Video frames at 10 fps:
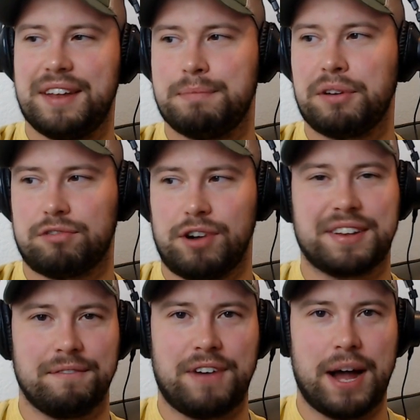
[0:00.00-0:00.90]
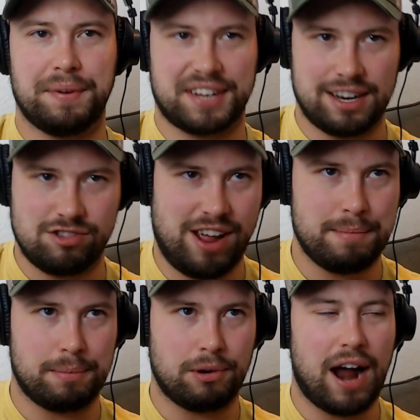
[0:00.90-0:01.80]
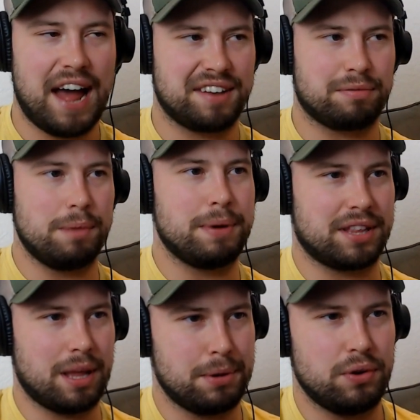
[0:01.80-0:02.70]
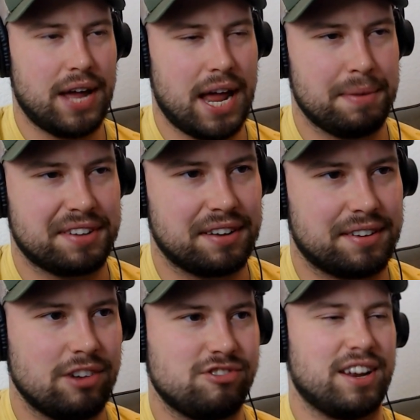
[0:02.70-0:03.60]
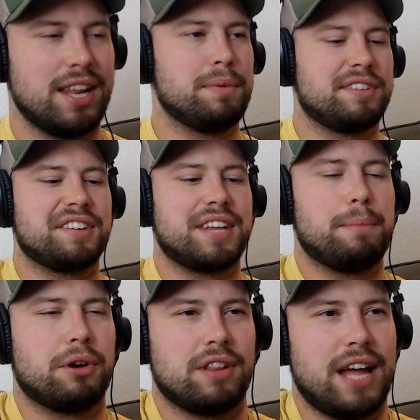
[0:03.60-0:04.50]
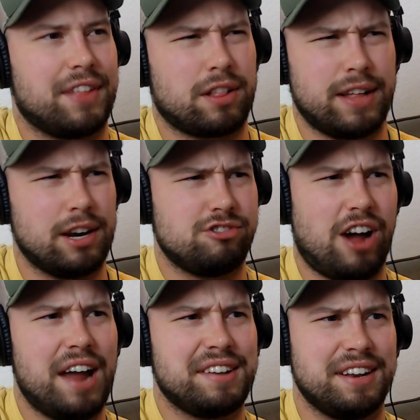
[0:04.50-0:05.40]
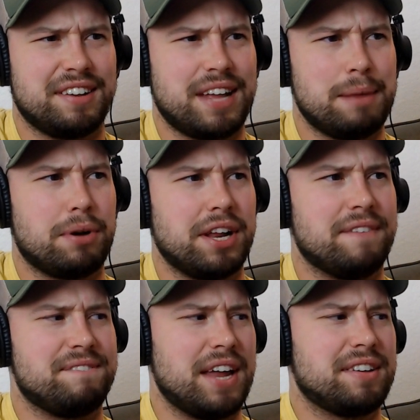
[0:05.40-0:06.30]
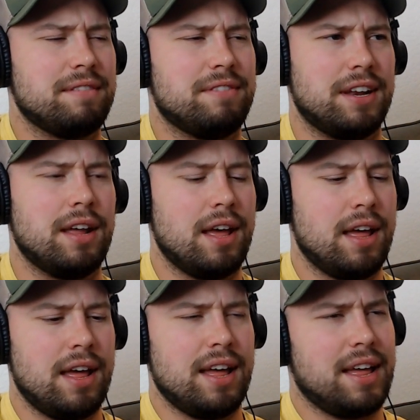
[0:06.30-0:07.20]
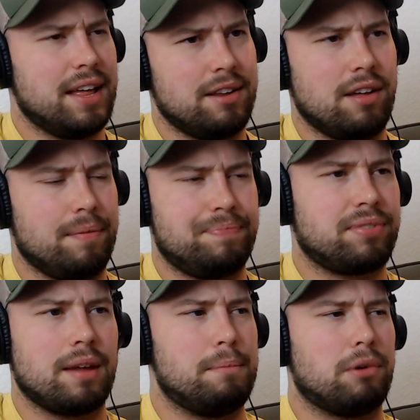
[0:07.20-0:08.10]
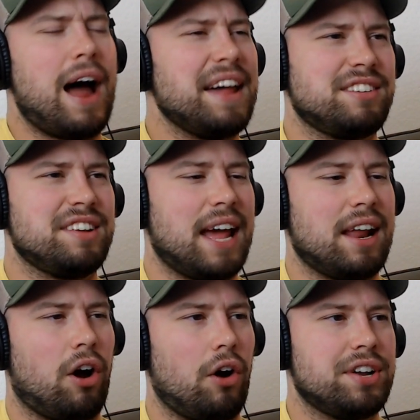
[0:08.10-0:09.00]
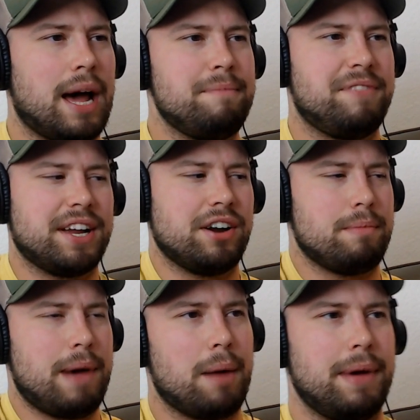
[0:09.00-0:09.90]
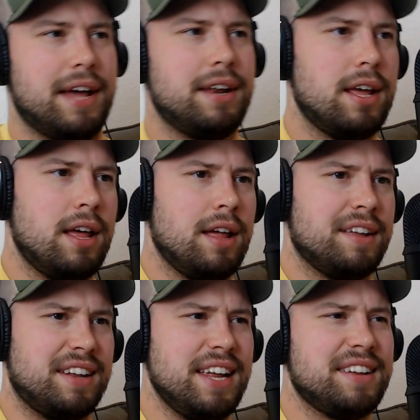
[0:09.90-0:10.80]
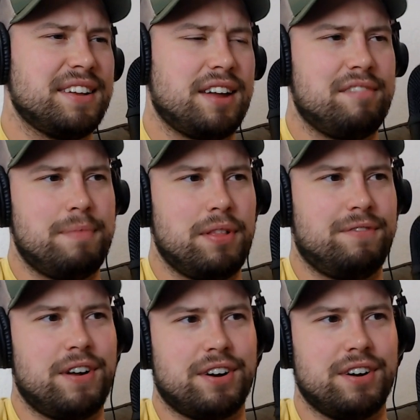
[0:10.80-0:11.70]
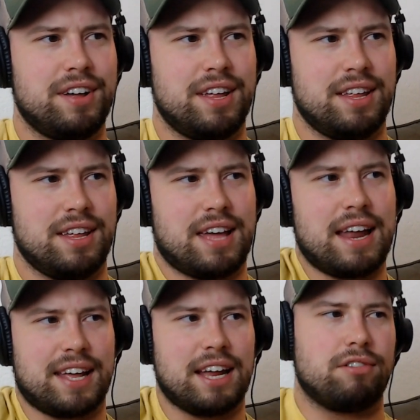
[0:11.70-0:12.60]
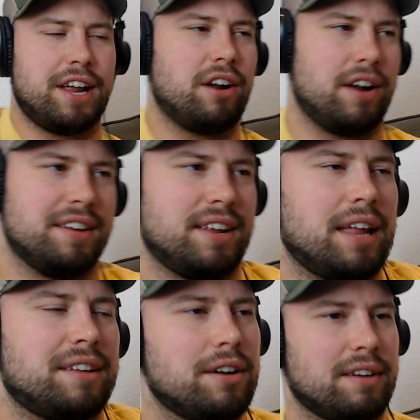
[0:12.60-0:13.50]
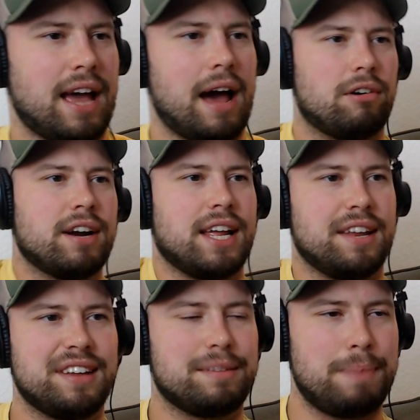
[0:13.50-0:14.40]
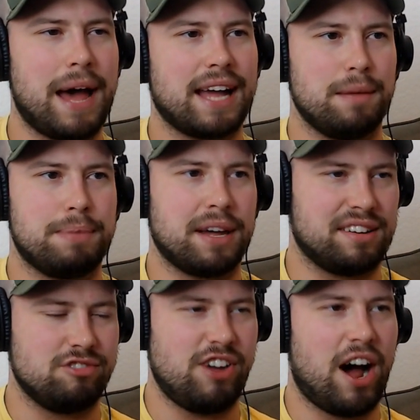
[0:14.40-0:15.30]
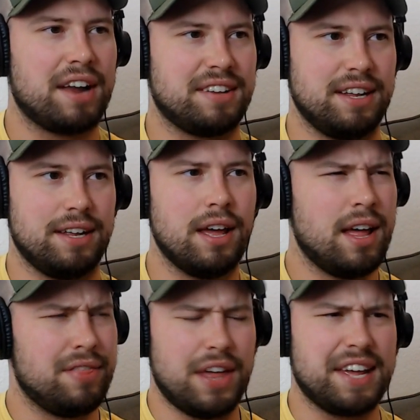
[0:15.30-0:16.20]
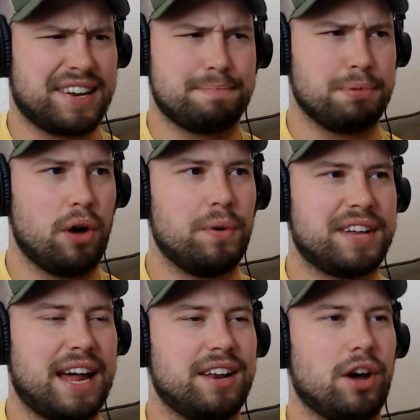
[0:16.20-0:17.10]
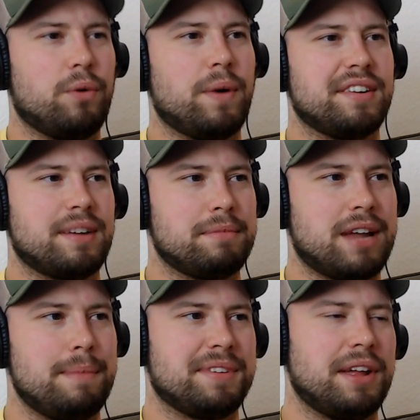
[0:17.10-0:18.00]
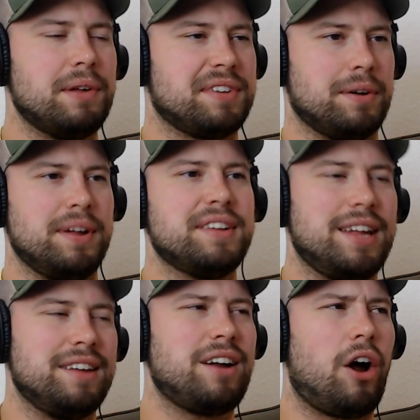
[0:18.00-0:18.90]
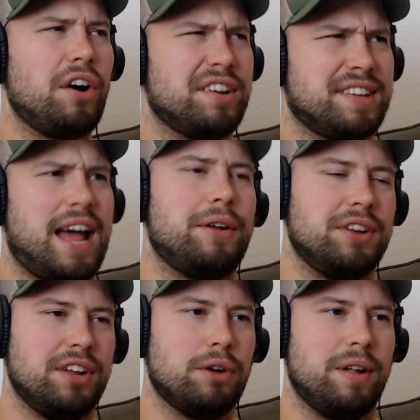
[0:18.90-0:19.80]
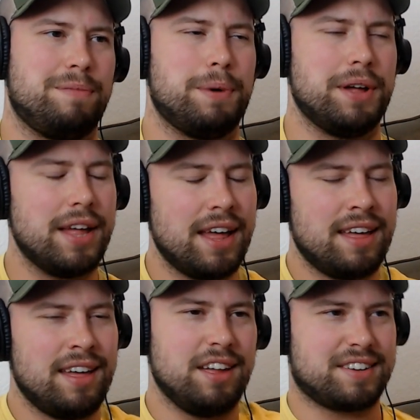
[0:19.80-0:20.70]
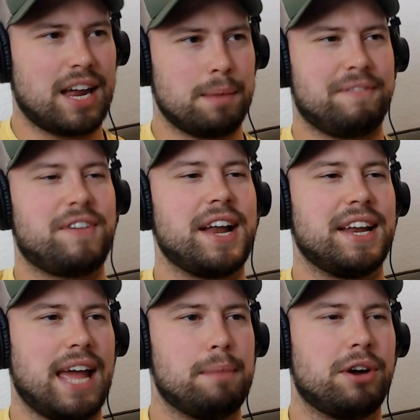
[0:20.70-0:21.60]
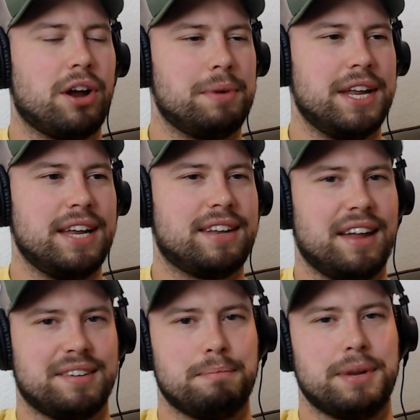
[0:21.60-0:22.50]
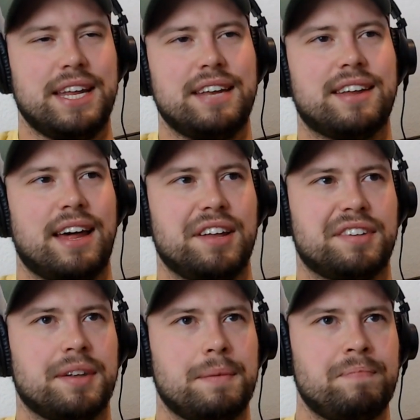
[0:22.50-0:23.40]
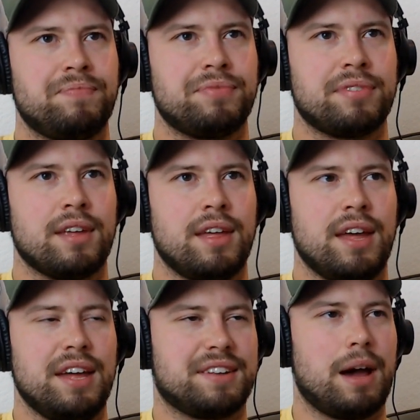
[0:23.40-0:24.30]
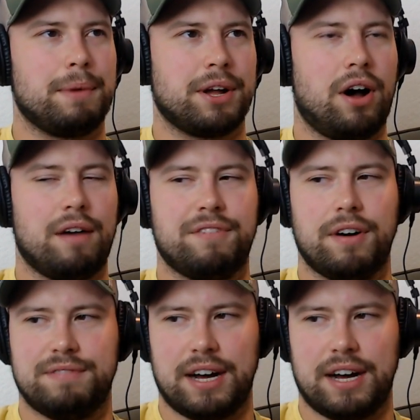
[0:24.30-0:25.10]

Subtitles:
most recent fight was against Shaman Moraes, where he picked up a unanimous decision, and he was just able to land the cleaner shots, and he stayed pretty defensive, and Moraes just had a hard time figuring him out, man. Sadiq's a tough motherfucker to kind of get a read on. He's good at countering. He sits back. He picks his shots. Then he explodes out of nowhere sometimes, though. So he's a hard style to deal with. But he's going to be fighting Gabriel Benitez, and Benitez is coming off of